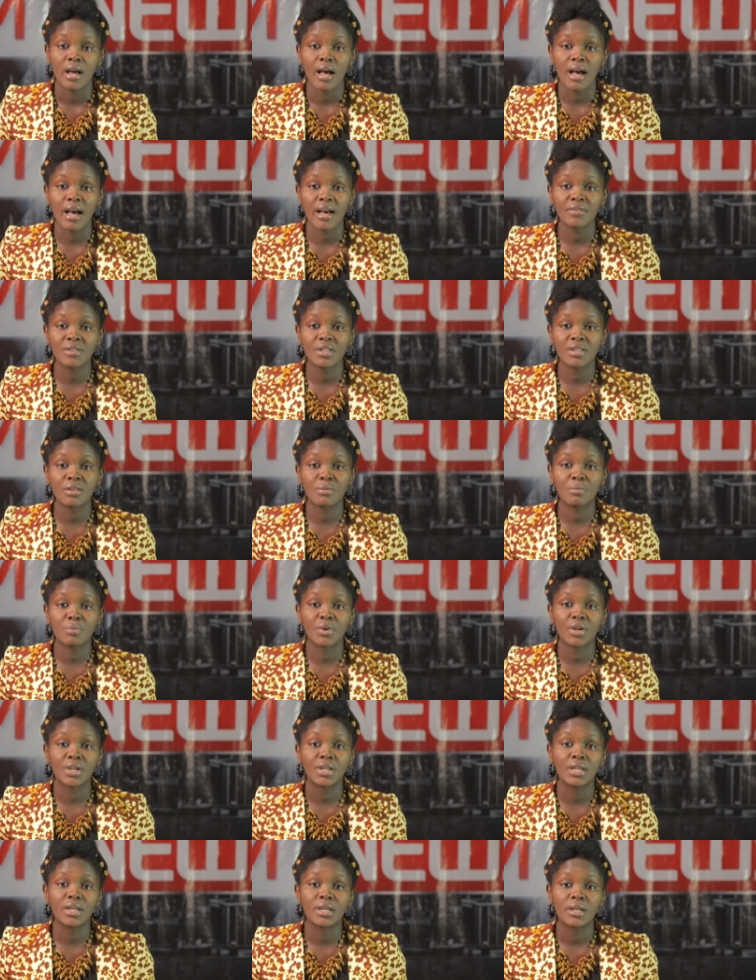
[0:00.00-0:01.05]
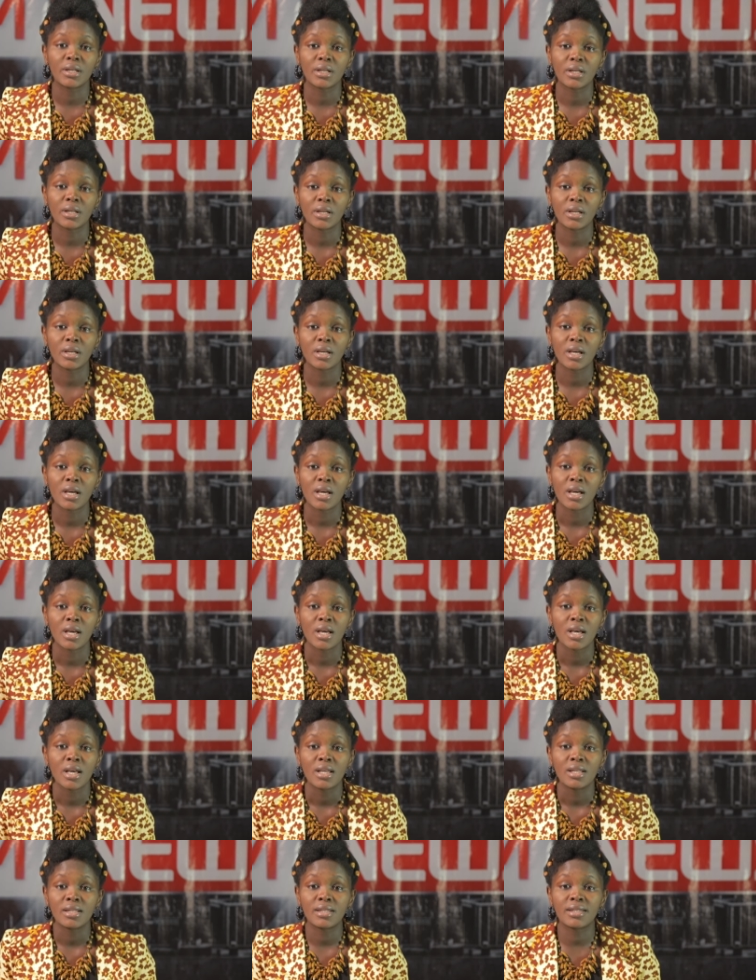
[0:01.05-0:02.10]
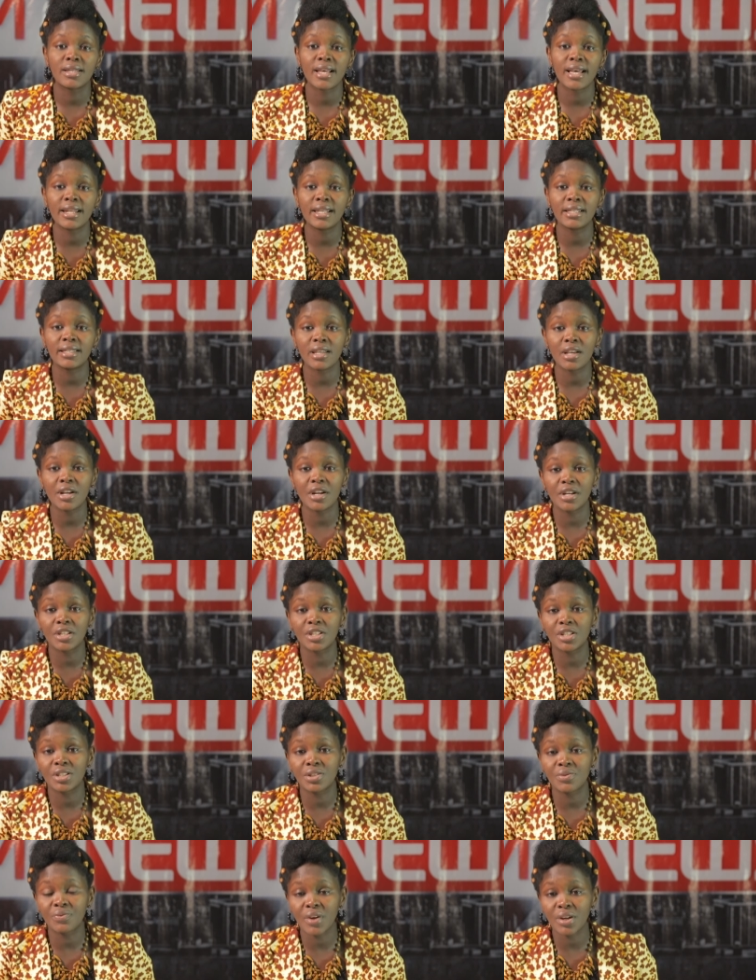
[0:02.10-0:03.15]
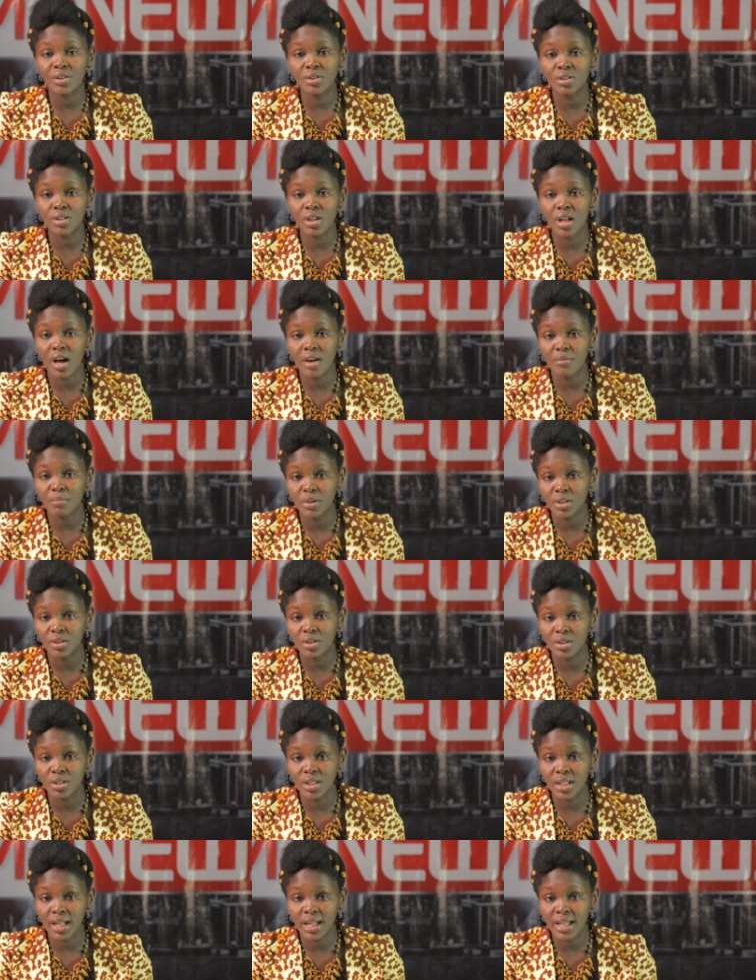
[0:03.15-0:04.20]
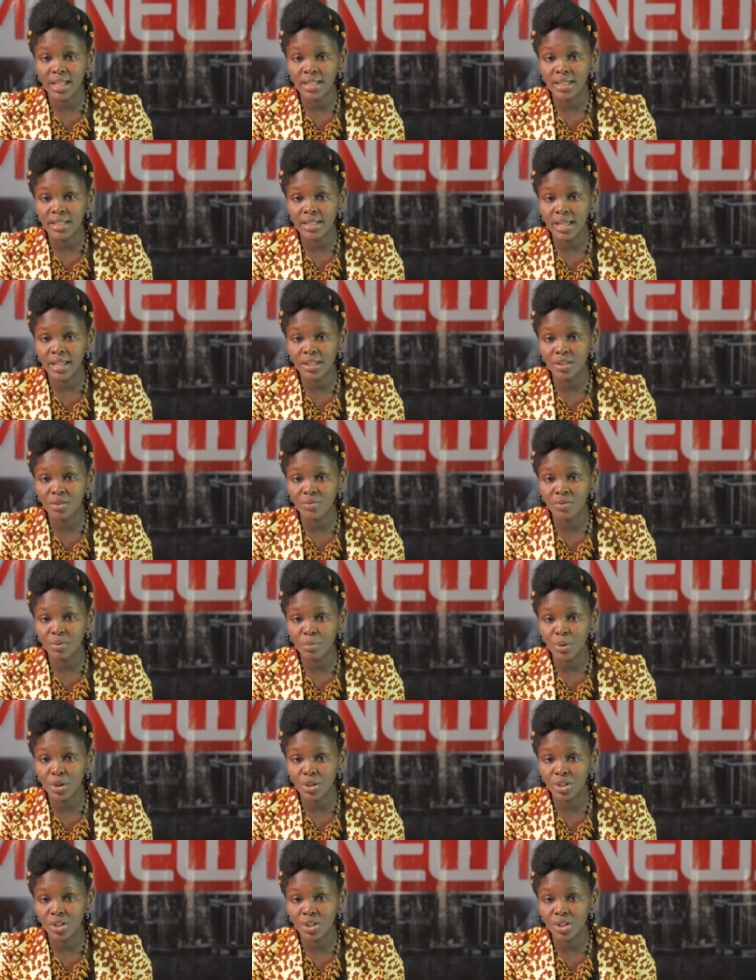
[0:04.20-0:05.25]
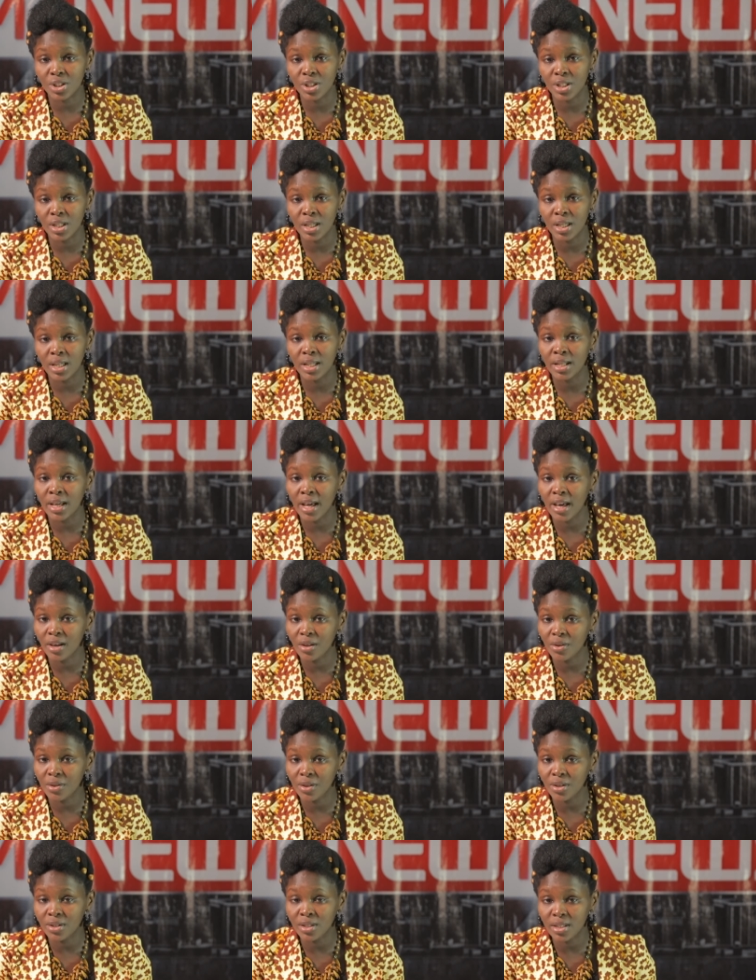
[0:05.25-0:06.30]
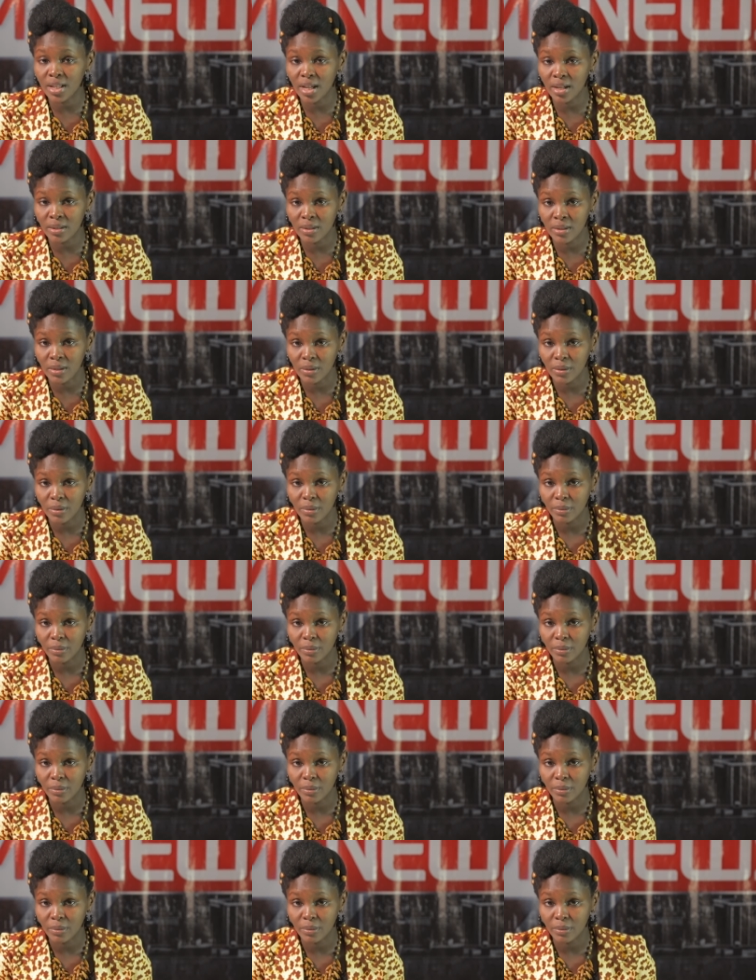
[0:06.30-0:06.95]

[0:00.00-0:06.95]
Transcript: After the break, Senate urges federal government to declare state of emergency in health sector.